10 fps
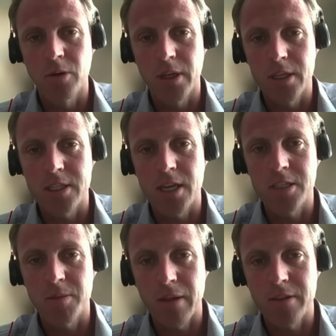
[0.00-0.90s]
what he
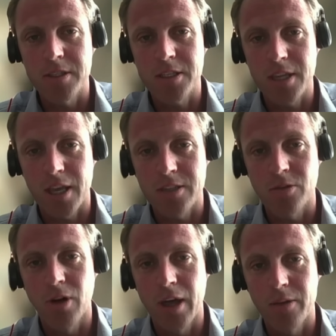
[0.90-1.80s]
says about the success
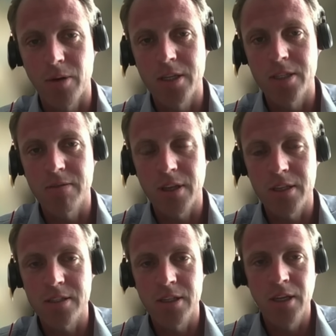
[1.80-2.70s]
or otherwise of
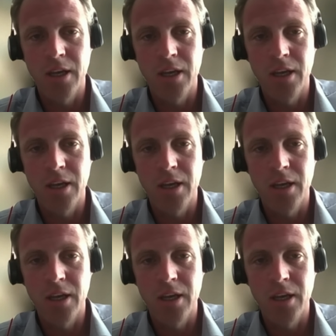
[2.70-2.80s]
this,